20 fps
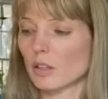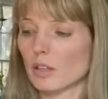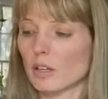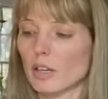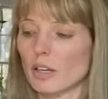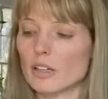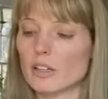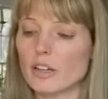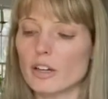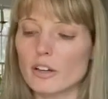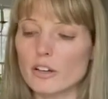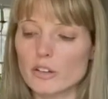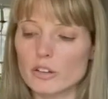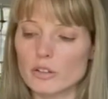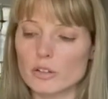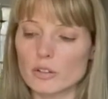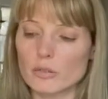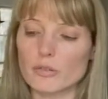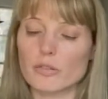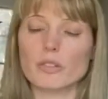and
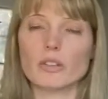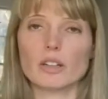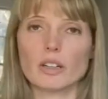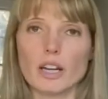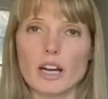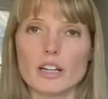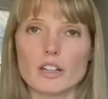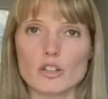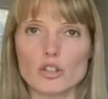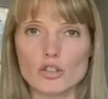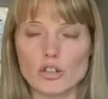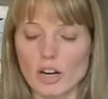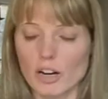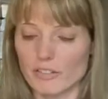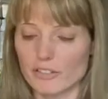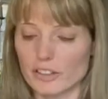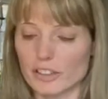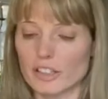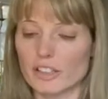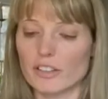other
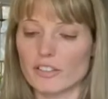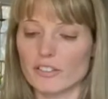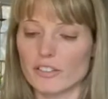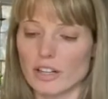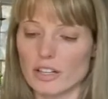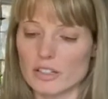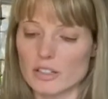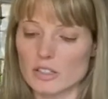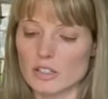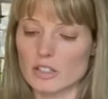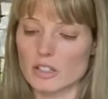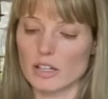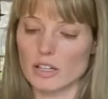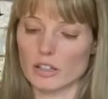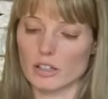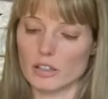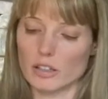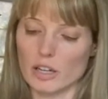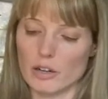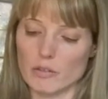catastrophic events that
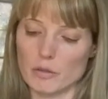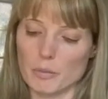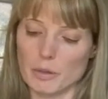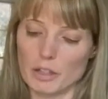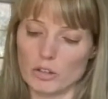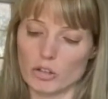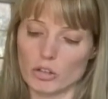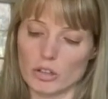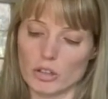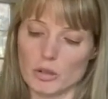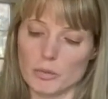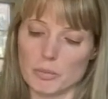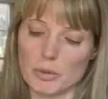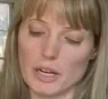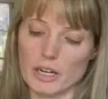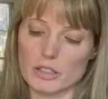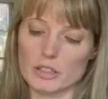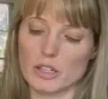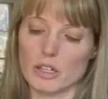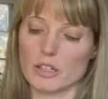could have a major
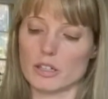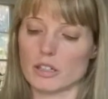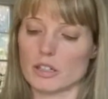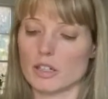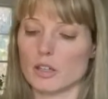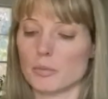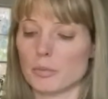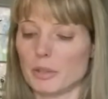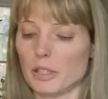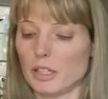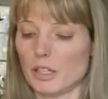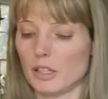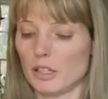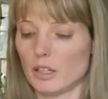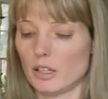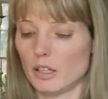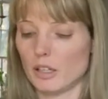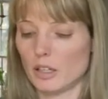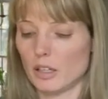impact on a company.